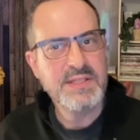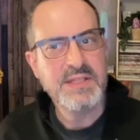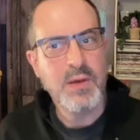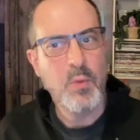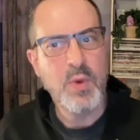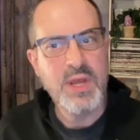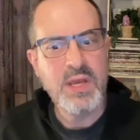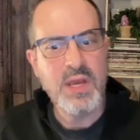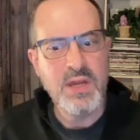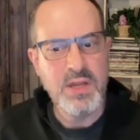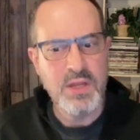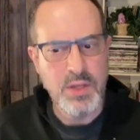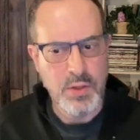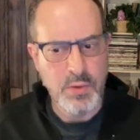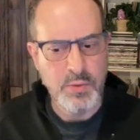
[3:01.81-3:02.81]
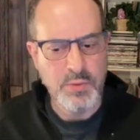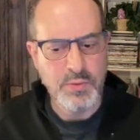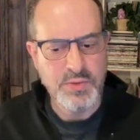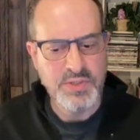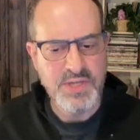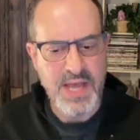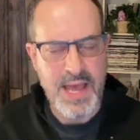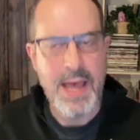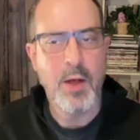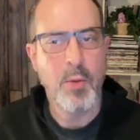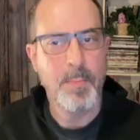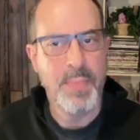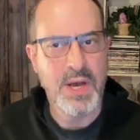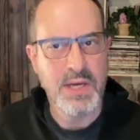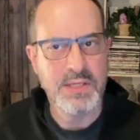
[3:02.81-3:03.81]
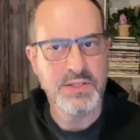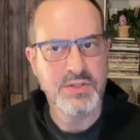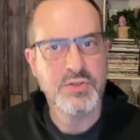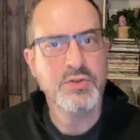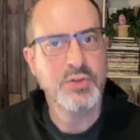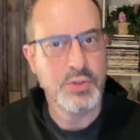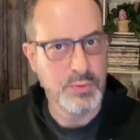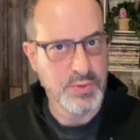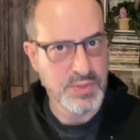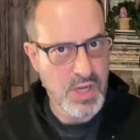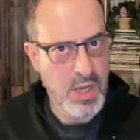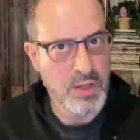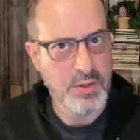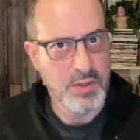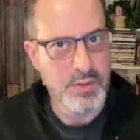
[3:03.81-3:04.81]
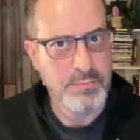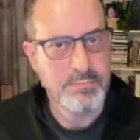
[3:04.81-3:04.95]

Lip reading: that we can use to help us choose color.